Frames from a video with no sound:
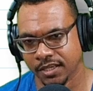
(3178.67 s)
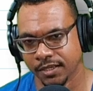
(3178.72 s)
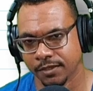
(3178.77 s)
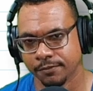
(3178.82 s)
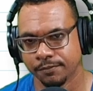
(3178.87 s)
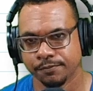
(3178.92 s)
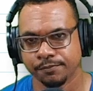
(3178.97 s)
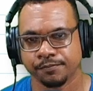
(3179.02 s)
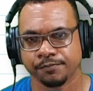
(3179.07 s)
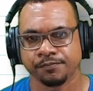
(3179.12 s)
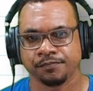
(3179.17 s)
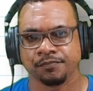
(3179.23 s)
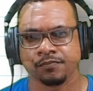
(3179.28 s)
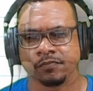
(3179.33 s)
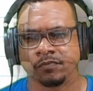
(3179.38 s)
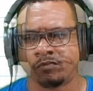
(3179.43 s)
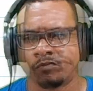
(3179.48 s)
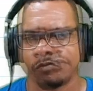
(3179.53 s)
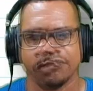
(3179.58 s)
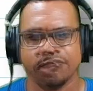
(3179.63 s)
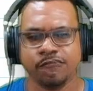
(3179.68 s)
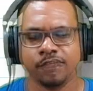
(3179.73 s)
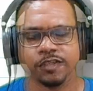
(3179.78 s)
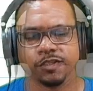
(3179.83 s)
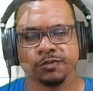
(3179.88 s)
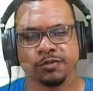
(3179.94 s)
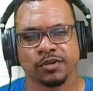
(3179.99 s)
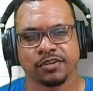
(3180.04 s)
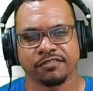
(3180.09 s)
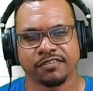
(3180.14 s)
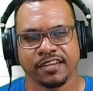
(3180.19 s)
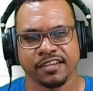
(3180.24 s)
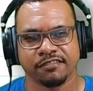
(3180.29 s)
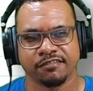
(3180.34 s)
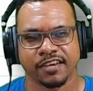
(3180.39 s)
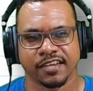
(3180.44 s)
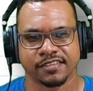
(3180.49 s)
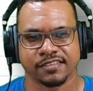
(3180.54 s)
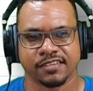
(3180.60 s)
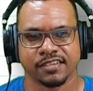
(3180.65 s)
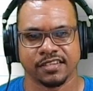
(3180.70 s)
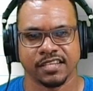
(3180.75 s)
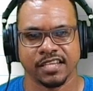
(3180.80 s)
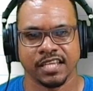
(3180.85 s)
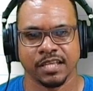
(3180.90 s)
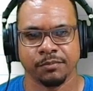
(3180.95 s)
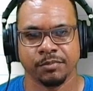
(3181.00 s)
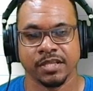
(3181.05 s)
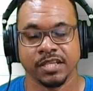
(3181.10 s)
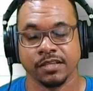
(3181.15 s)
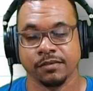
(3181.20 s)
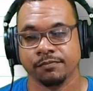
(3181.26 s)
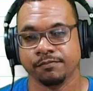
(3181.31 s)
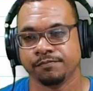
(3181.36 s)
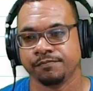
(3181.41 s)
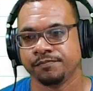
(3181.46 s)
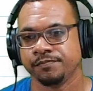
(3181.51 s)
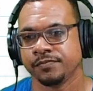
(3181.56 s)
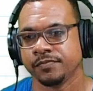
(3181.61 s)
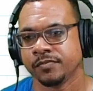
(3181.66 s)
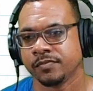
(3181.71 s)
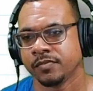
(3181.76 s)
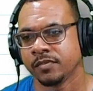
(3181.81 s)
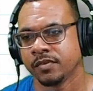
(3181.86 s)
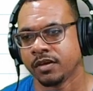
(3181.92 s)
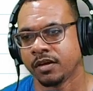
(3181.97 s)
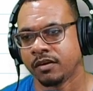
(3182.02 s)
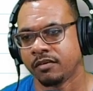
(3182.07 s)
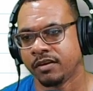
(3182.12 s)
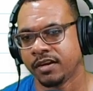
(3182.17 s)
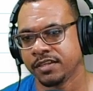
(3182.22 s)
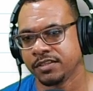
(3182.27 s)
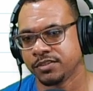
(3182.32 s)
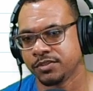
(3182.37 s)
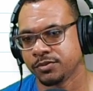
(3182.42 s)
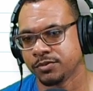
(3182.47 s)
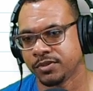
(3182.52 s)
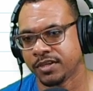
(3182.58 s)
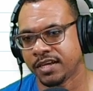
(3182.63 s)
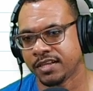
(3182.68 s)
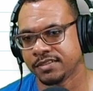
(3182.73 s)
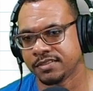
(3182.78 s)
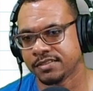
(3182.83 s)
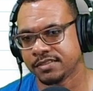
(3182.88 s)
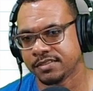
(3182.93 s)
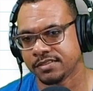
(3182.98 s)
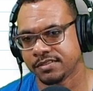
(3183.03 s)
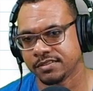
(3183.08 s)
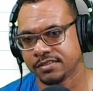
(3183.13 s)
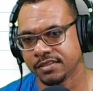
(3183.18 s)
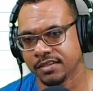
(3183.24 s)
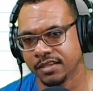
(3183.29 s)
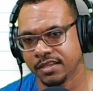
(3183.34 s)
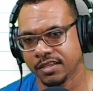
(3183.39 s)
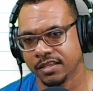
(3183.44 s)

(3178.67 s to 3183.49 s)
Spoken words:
A. First, we want to find the vector AB. All right, so that's